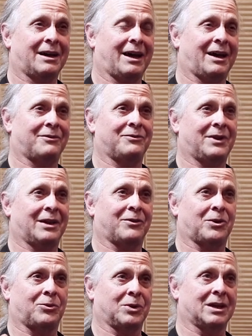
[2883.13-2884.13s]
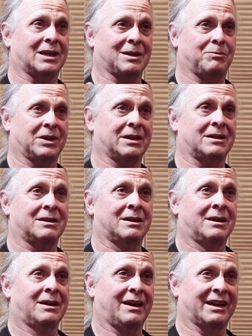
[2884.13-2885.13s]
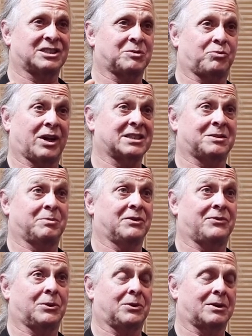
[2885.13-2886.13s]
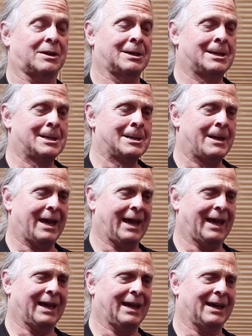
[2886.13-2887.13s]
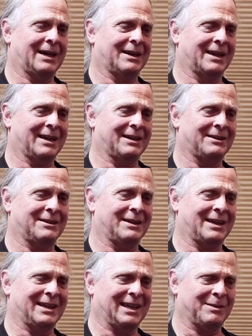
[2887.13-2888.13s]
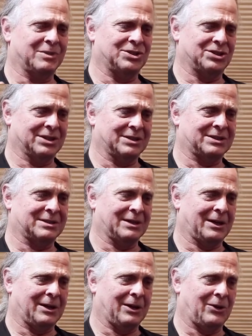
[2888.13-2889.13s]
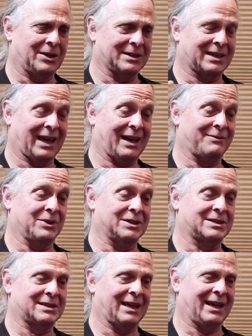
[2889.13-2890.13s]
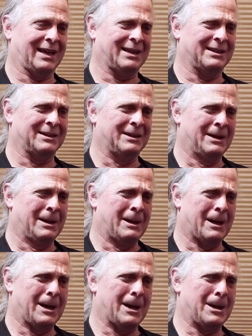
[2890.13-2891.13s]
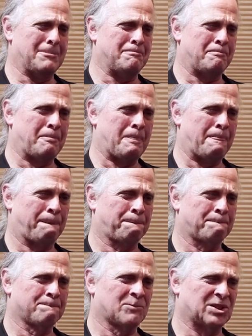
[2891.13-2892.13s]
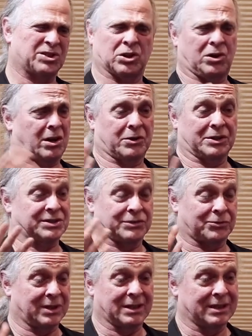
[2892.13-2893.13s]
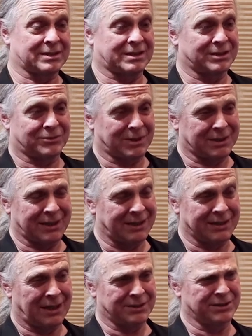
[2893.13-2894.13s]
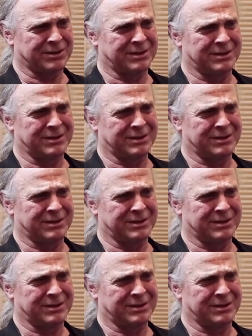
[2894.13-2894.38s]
have never really been expressed before in images on canvas. And to call her a surrealist is really not. I